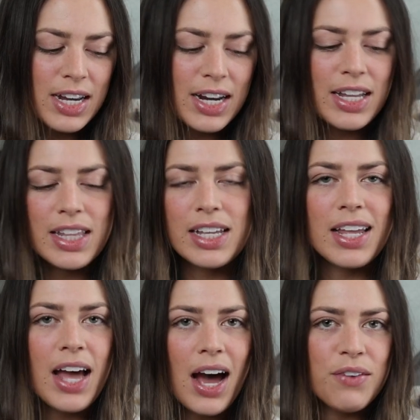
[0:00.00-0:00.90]
anything
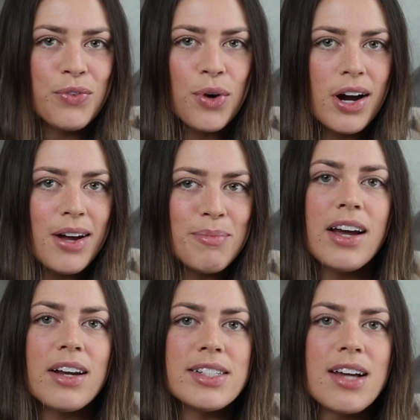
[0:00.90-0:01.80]
they had for him,
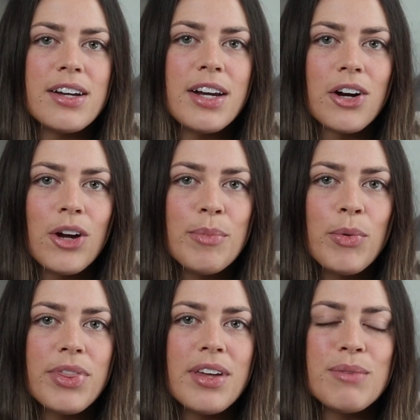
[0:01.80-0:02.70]
and I signed an
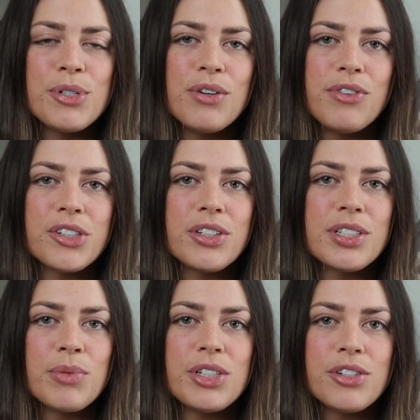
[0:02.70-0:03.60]
agreement with them to officially
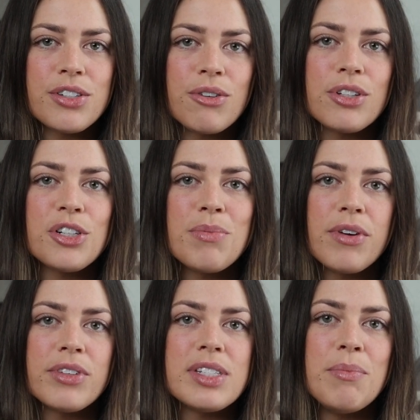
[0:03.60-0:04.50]
switch his ownership
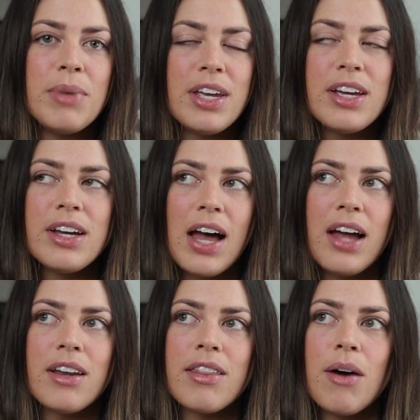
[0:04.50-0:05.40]
over to me,
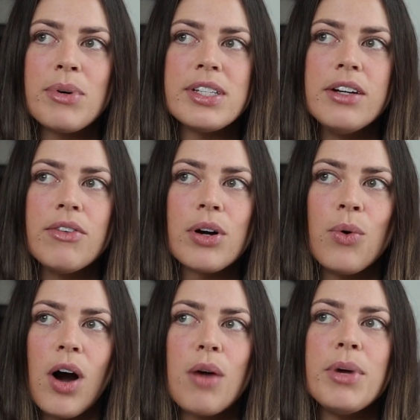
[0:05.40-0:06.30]
and that wasn't a
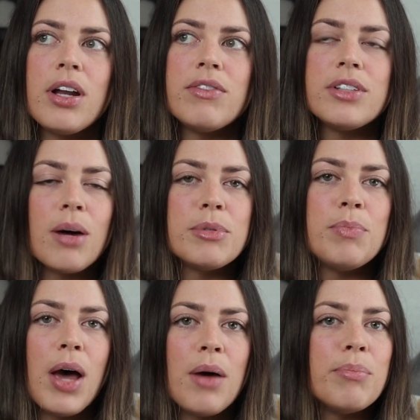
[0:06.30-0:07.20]
requirement of Adopt a
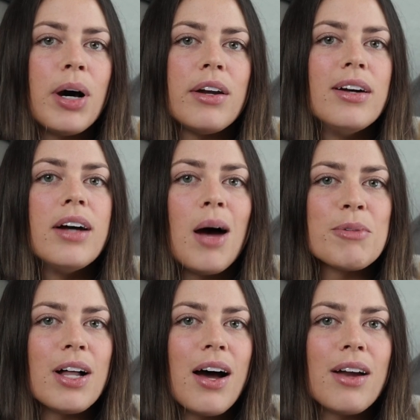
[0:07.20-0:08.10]
Pet, but I'm
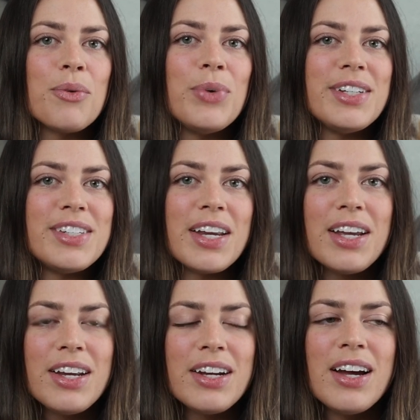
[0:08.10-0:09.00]
glad we did
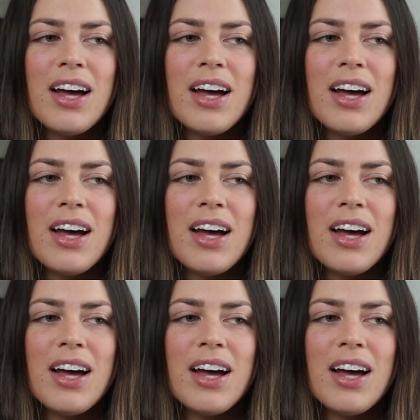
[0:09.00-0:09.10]
it,